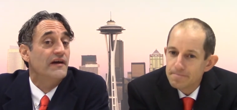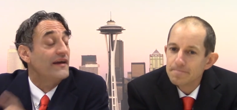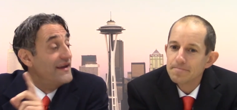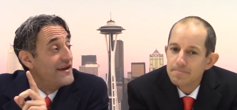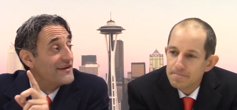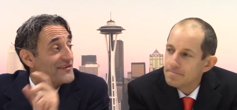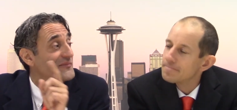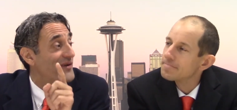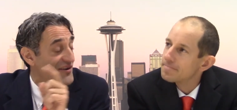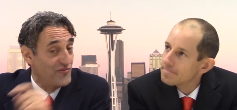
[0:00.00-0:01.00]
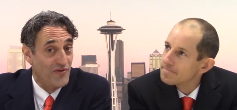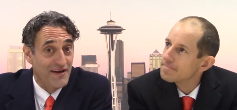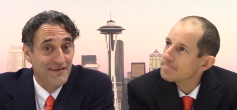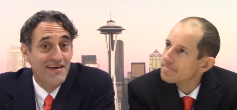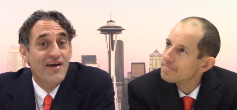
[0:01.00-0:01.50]
Speaker 1: And, by the way,
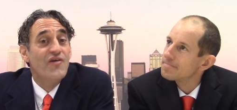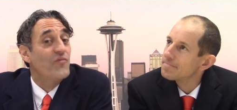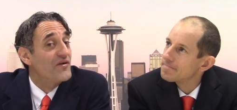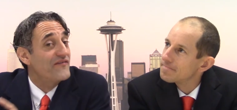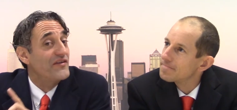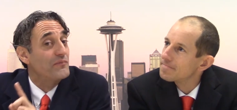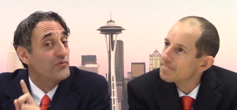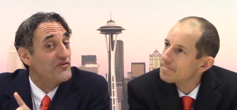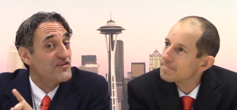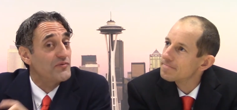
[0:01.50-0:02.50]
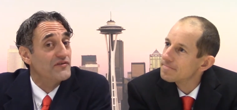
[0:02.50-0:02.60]
one of the principal